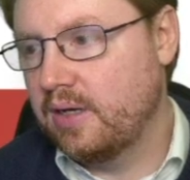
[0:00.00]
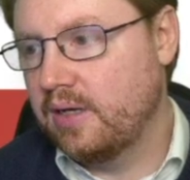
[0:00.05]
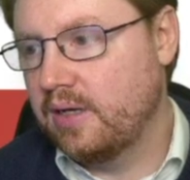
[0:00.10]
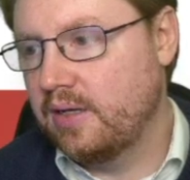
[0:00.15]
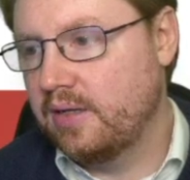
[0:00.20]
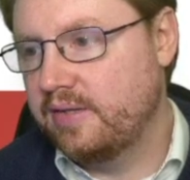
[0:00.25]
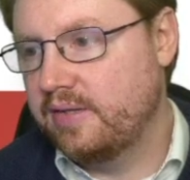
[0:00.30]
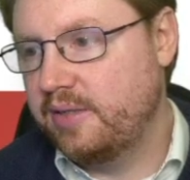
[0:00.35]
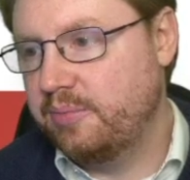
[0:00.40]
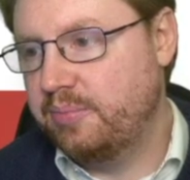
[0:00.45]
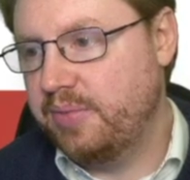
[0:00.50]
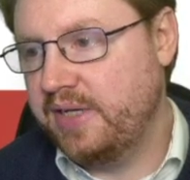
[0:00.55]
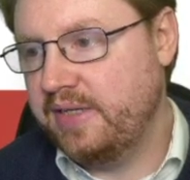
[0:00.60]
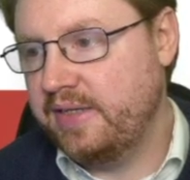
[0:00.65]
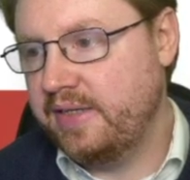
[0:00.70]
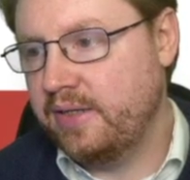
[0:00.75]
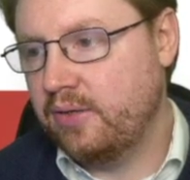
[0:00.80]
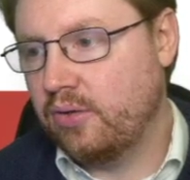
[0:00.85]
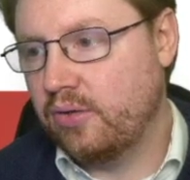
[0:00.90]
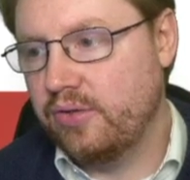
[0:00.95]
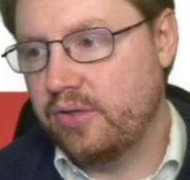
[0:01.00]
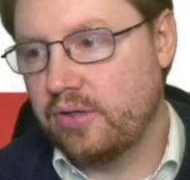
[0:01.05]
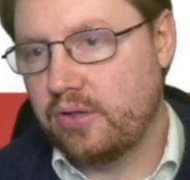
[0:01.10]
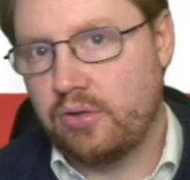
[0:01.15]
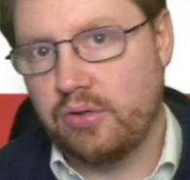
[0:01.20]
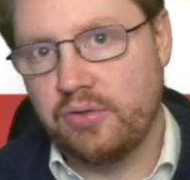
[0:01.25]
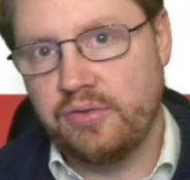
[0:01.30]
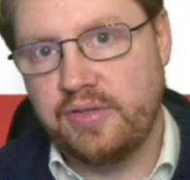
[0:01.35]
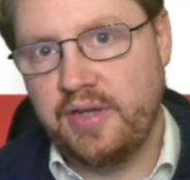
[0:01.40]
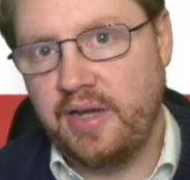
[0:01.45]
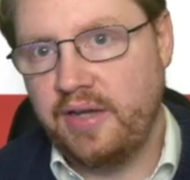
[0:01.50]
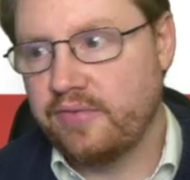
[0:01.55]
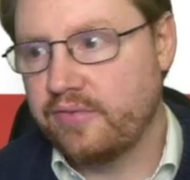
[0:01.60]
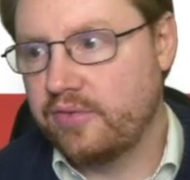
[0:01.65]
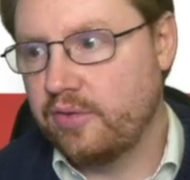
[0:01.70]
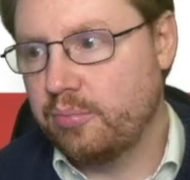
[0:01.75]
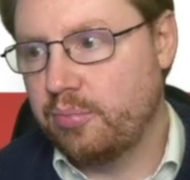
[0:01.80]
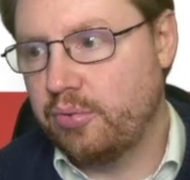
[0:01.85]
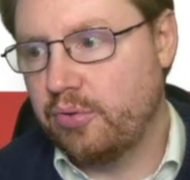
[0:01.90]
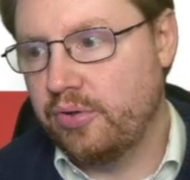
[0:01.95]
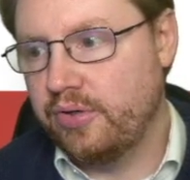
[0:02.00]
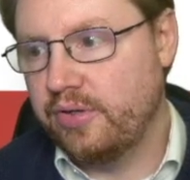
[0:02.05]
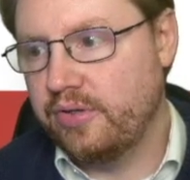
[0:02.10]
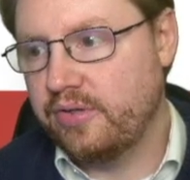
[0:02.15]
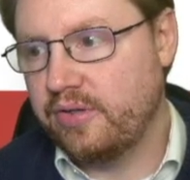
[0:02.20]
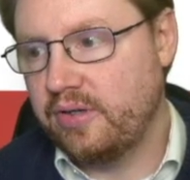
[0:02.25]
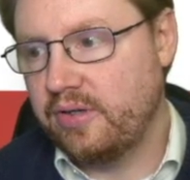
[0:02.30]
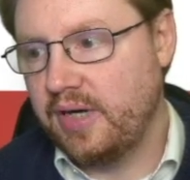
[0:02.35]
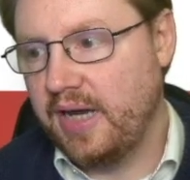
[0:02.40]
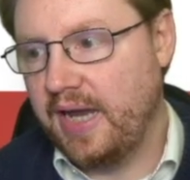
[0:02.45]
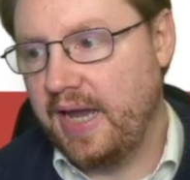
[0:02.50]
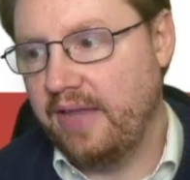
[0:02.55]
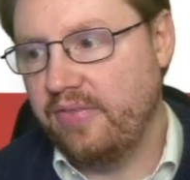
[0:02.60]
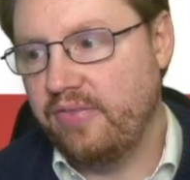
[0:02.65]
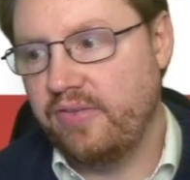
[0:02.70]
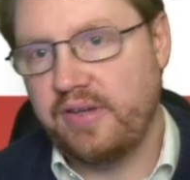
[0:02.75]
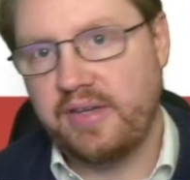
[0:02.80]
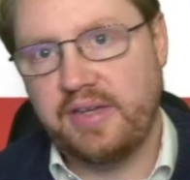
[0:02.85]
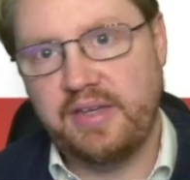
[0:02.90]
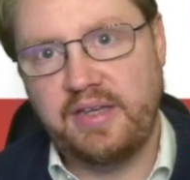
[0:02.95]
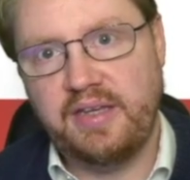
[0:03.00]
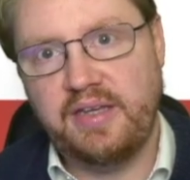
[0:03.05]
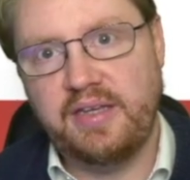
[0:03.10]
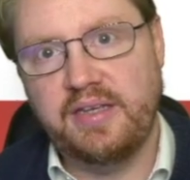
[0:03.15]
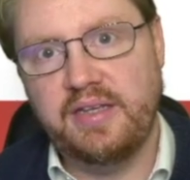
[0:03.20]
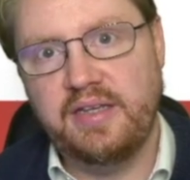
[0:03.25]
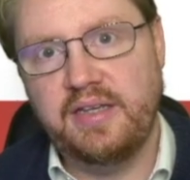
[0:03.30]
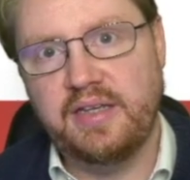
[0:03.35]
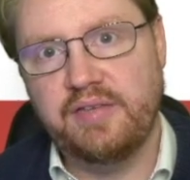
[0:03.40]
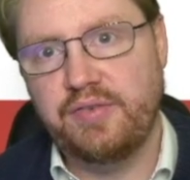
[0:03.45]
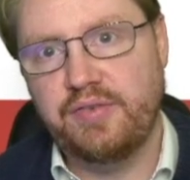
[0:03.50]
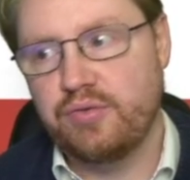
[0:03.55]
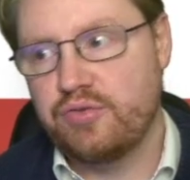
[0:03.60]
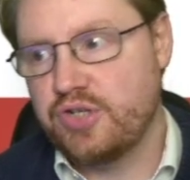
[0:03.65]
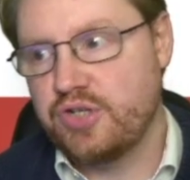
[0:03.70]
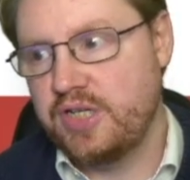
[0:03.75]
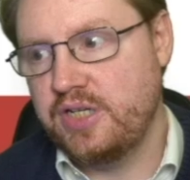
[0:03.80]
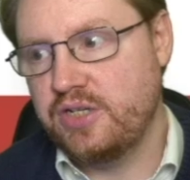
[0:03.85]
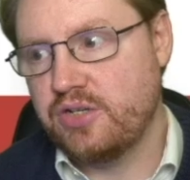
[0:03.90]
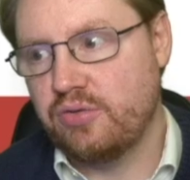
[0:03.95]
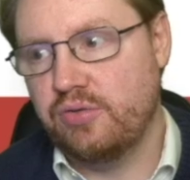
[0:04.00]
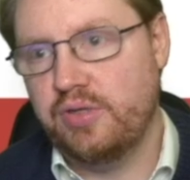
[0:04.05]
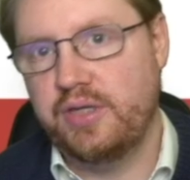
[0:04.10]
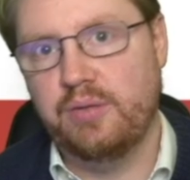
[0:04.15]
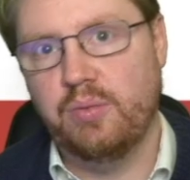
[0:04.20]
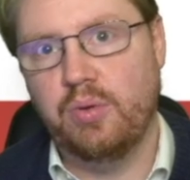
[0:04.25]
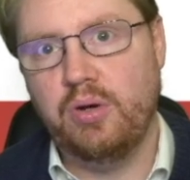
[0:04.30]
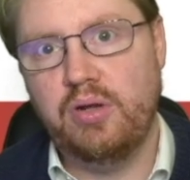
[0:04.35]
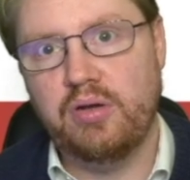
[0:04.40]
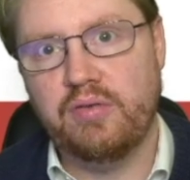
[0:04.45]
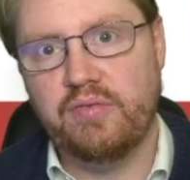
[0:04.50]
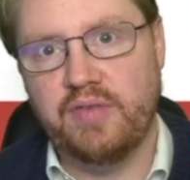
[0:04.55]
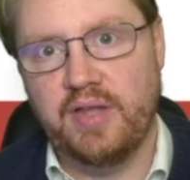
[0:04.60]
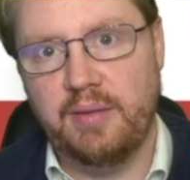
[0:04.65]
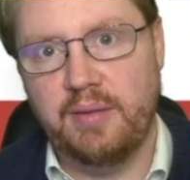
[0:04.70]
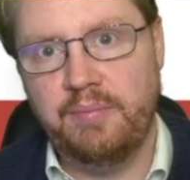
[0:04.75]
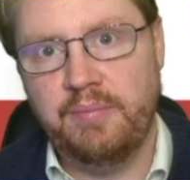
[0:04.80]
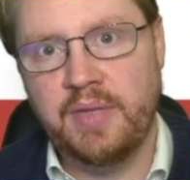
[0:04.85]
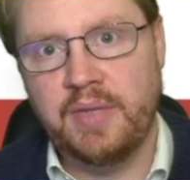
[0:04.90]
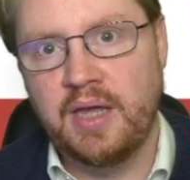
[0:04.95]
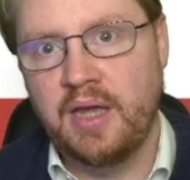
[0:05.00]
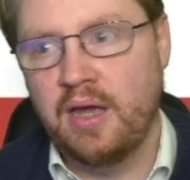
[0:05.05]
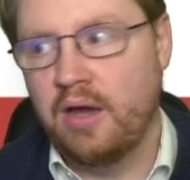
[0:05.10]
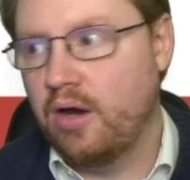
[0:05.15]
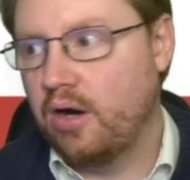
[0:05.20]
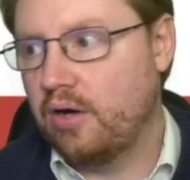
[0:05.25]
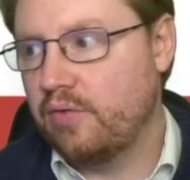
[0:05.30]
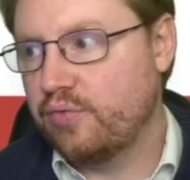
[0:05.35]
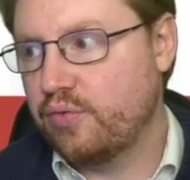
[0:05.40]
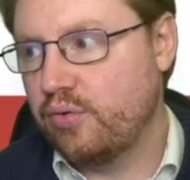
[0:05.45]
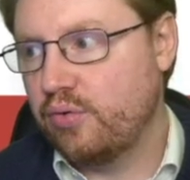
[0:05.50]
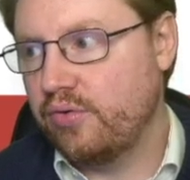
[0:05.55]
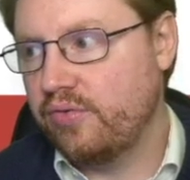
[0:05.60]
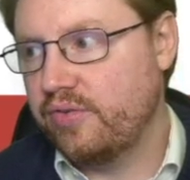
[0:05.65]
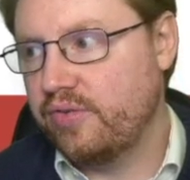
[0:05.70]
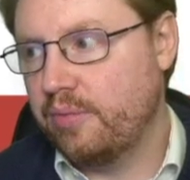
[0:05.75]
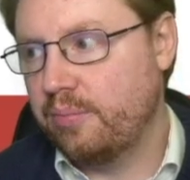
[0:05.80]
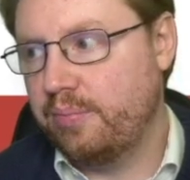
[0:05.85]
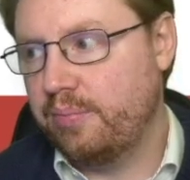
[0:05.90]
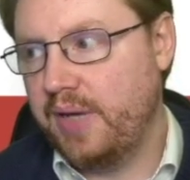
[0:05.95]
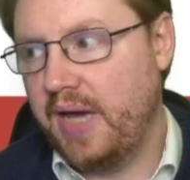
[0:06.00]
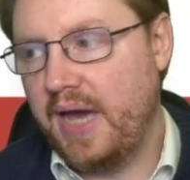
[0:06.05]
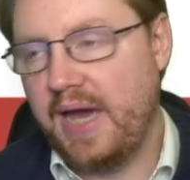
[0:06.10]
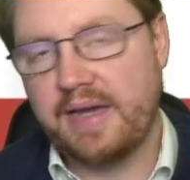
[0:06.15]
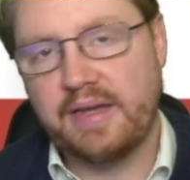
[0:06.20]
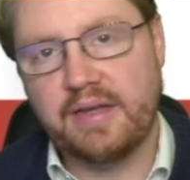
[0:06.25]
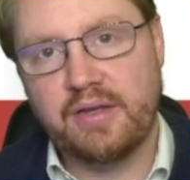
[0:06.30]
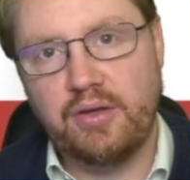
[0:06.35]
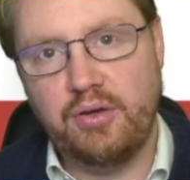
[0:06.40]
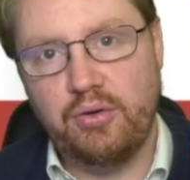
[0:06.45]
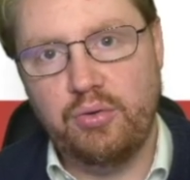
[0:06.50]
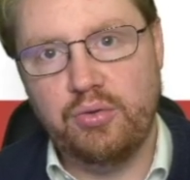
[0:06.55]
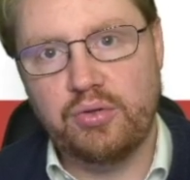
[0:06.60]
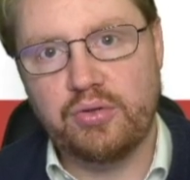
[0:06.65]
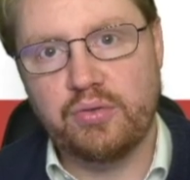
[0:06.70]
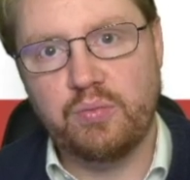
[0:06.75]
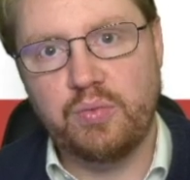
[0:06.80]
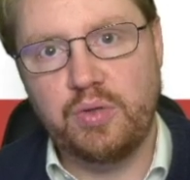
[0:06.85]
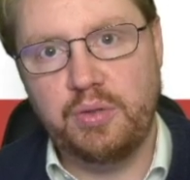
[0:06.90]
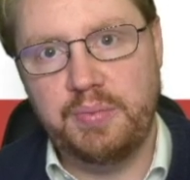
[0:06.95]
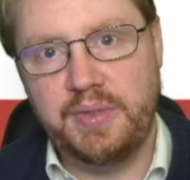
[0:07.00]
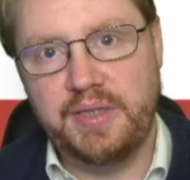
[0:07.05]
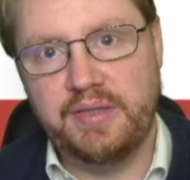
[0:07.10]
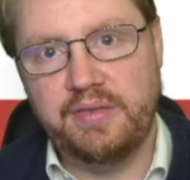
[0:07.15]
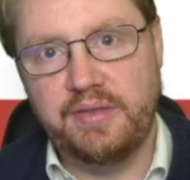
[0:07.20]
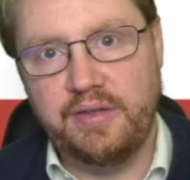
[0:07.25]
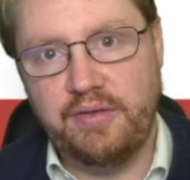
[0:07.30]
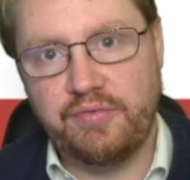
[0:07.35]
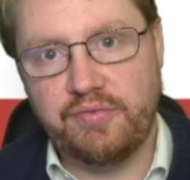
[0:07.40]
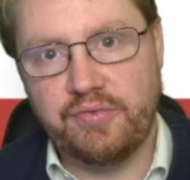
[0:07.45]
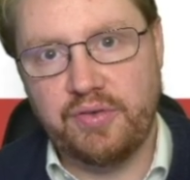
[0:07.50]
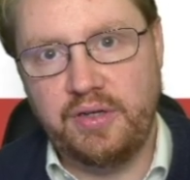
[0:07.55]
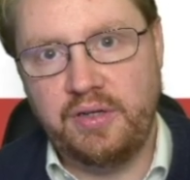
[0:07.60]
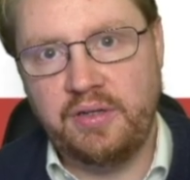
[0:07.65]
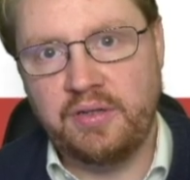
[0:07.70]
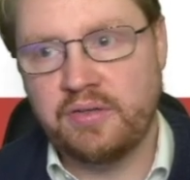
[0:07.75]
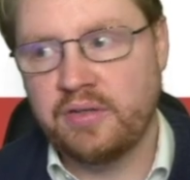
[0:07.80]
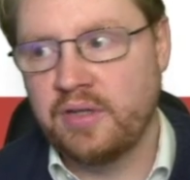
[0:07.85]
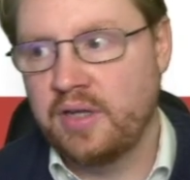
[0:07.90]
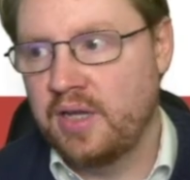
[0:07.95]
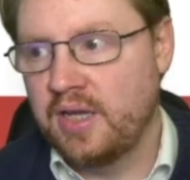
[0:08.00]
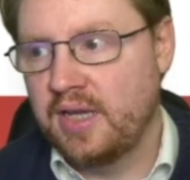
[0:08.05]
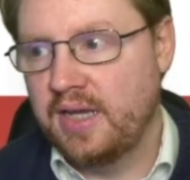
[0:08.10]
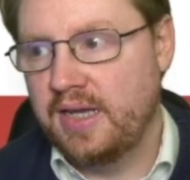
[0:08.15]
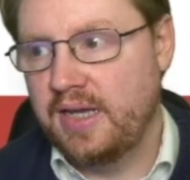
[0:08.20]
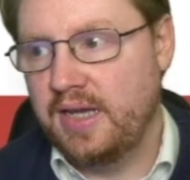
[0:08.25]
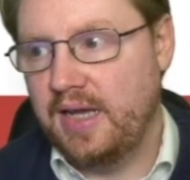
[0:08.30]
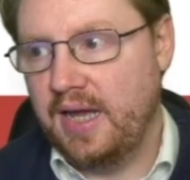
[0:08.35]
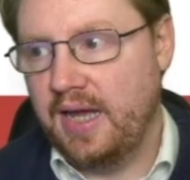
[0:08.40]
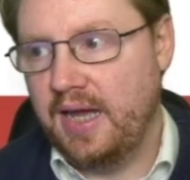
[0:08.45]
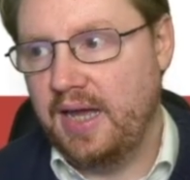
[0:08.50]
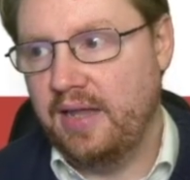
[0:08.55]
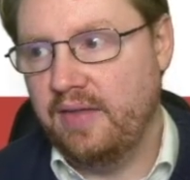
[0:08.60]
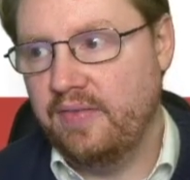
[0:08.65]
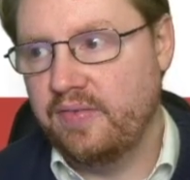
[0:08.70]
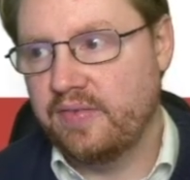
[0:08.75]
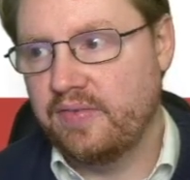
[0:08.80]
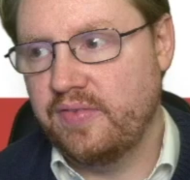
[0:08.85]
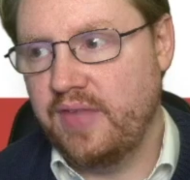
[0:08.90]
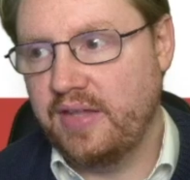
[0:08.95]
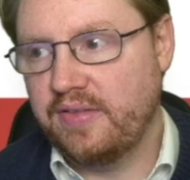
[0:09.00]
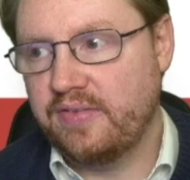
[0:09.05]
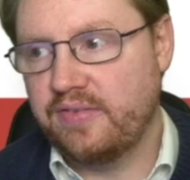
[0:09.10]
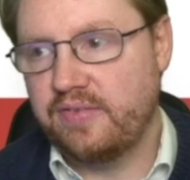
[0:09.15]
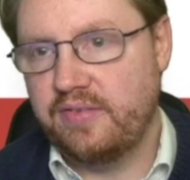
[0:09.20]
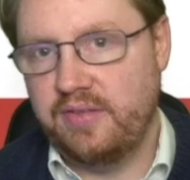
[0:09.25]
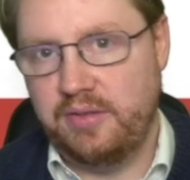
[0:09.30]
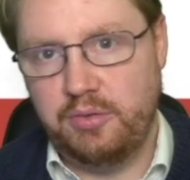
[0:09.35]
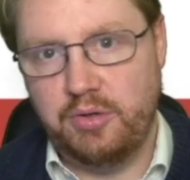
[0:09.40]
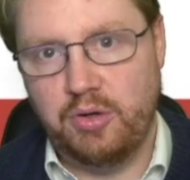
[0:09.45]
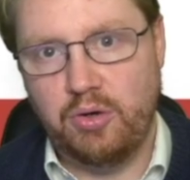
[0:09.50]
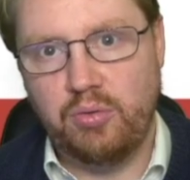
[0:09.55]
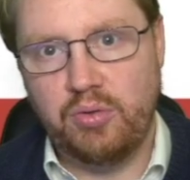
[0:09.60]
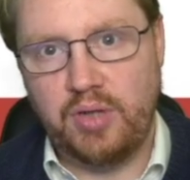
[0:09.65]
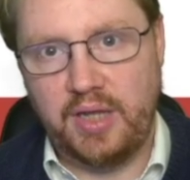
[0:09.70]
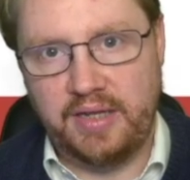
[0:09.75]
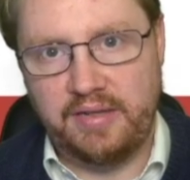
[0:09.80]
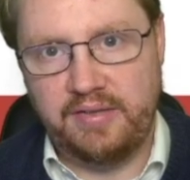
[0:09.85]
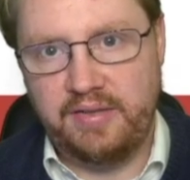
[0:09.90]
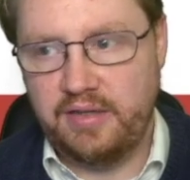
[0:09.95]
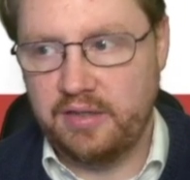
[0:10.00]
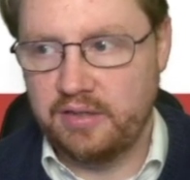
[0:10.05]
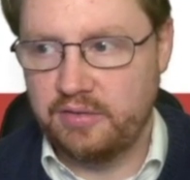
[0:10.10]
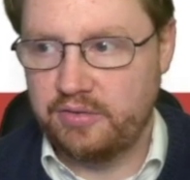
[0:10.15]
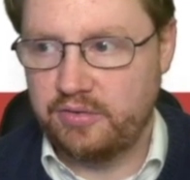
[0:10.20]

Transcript: depending on the context, the pointer and the key, if you change only one of them, of course the PAC code will be different, and that's the whole idea.